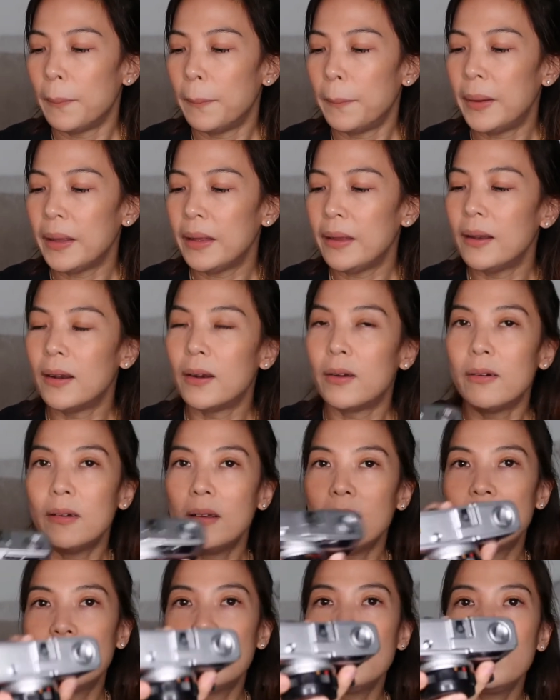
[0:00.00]
But you know,
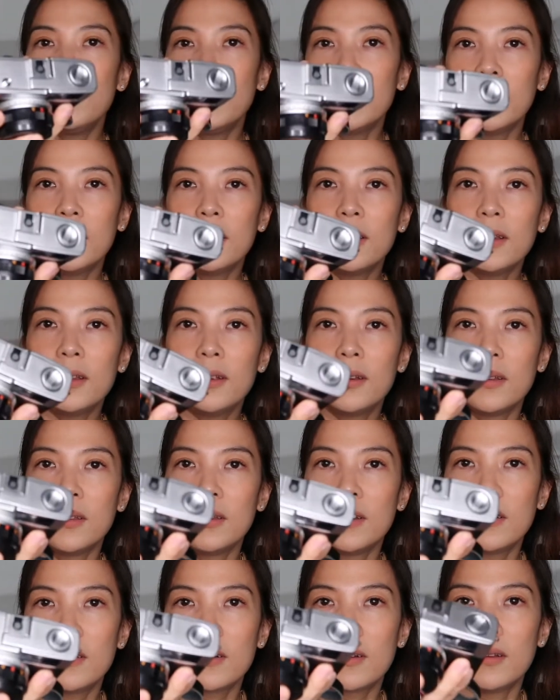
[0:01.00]
it's in really good
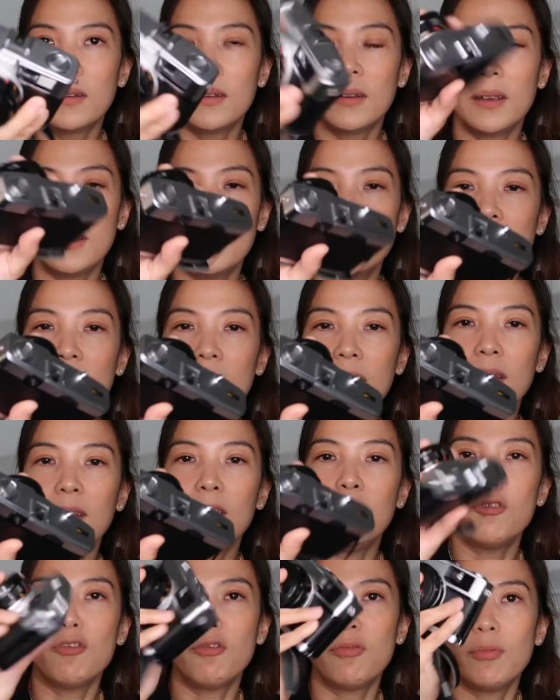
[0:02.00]
condition. It's like
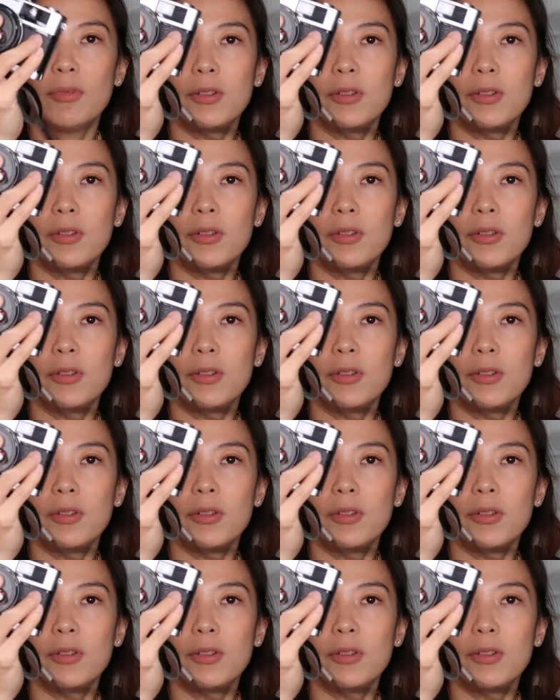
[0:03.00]
new.